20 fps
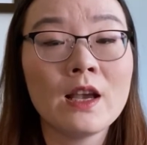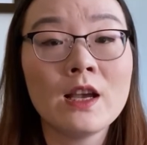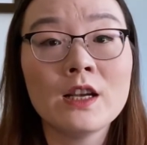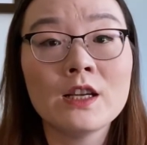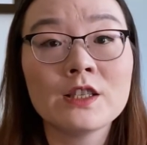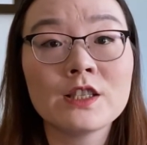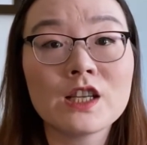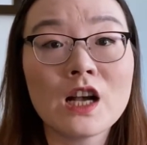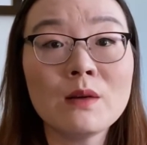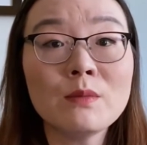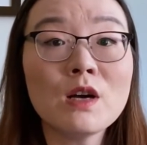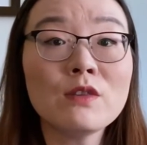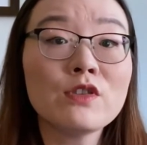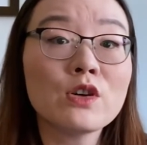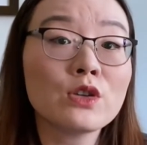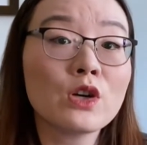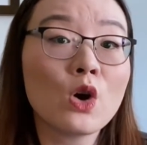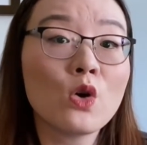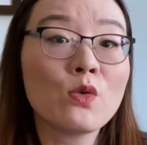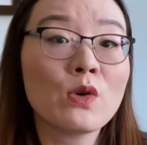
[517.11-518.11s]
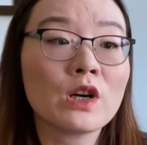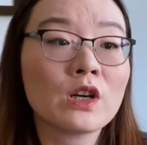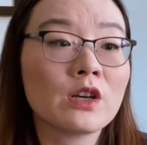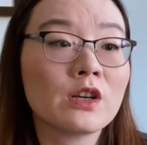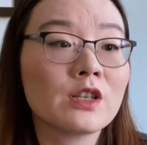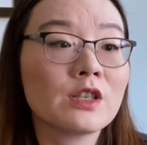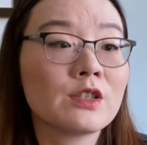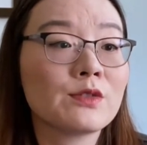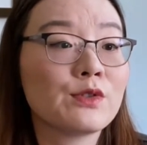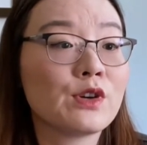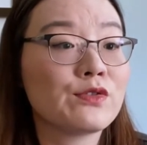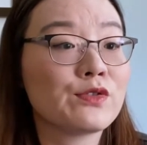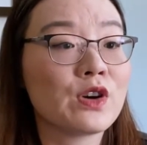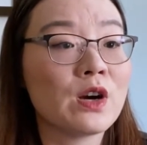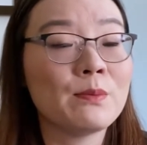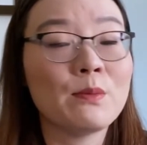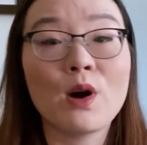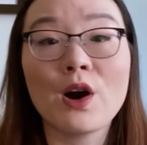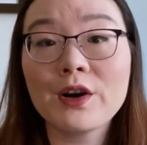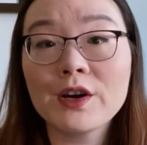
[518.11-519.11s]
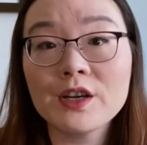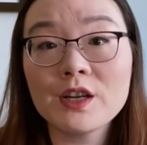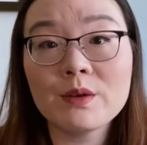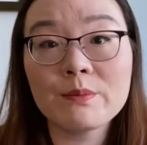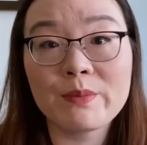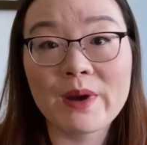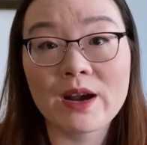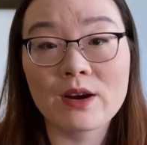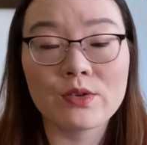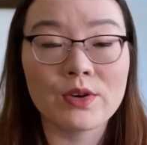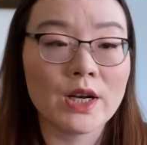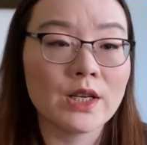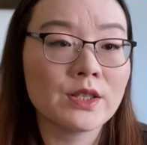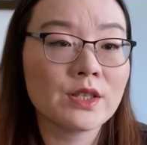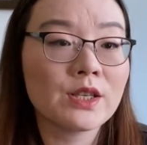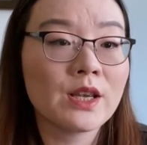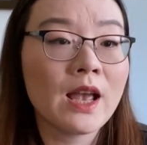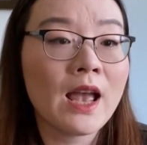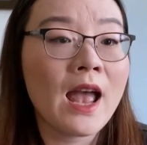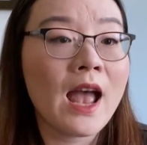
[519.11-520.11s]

Some of her coworkers were from marketing backgrounds,